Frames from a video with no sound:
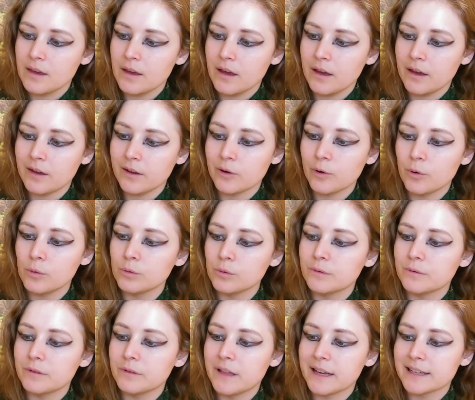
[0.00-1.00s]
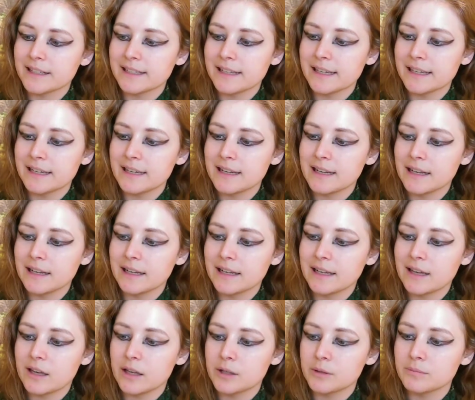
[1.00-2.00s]
a gold flecks in it, and it
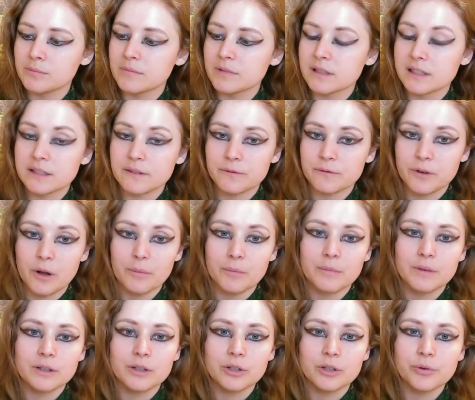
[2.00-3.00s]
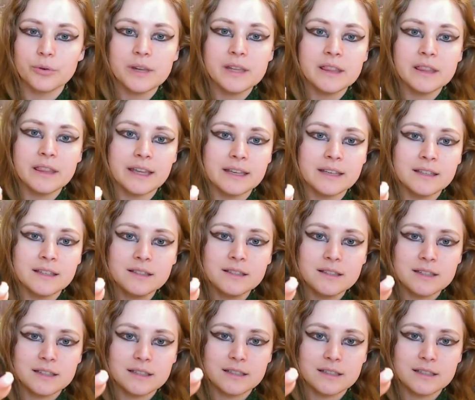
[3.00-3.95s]
comes from Greenland.